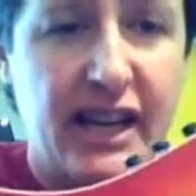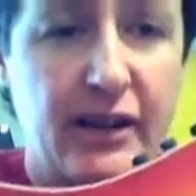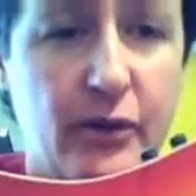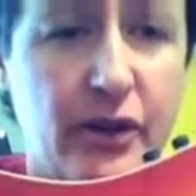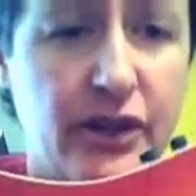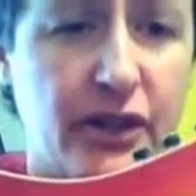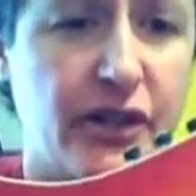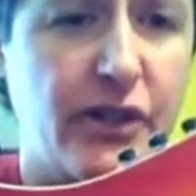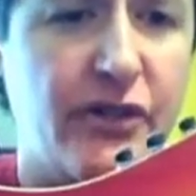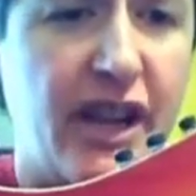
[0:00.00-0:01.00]
In order to
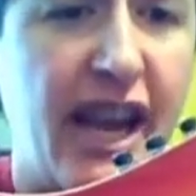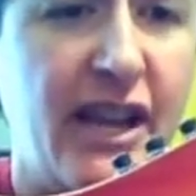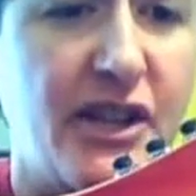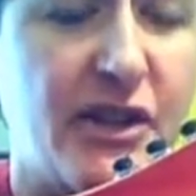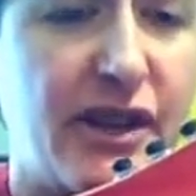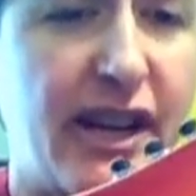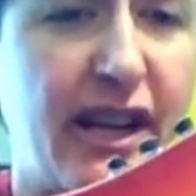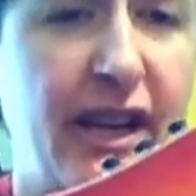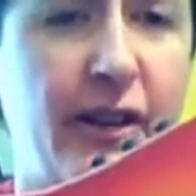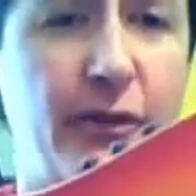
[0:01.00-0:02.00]
tune the A
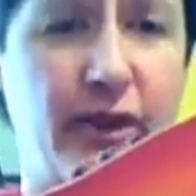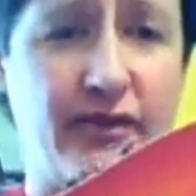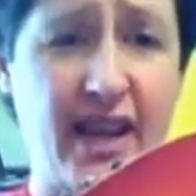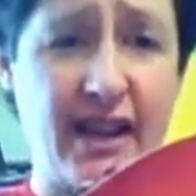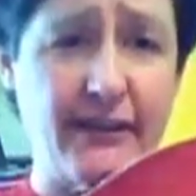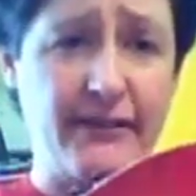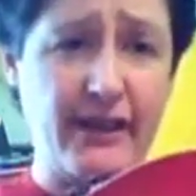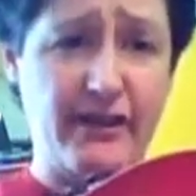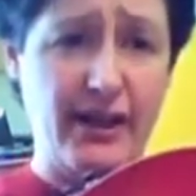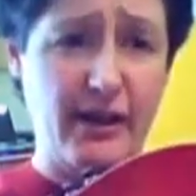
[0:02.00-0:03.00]
string, we've got to
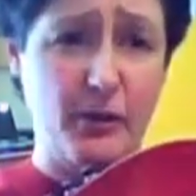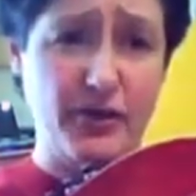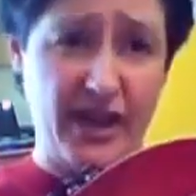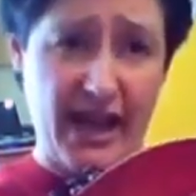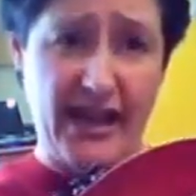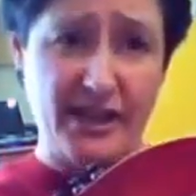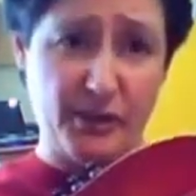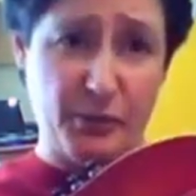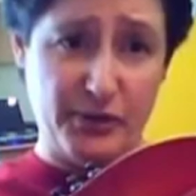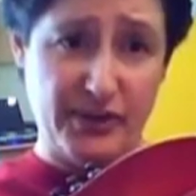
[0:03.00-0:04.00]
figure out what the A is
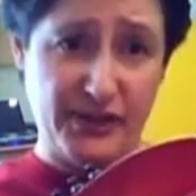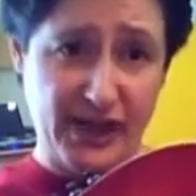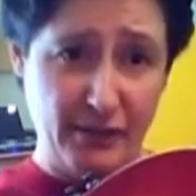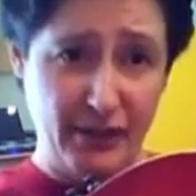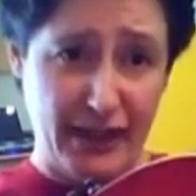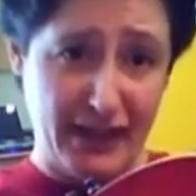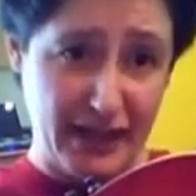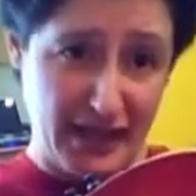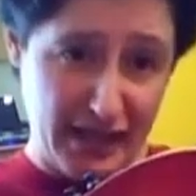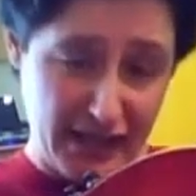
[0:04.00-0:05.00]
supposed to sound like.
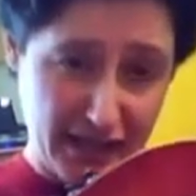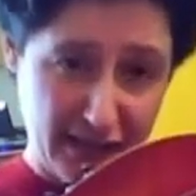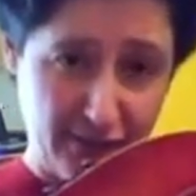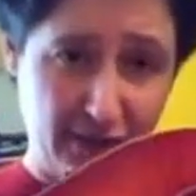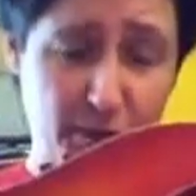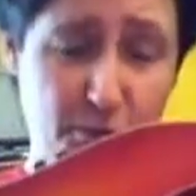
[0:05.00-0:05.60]
If we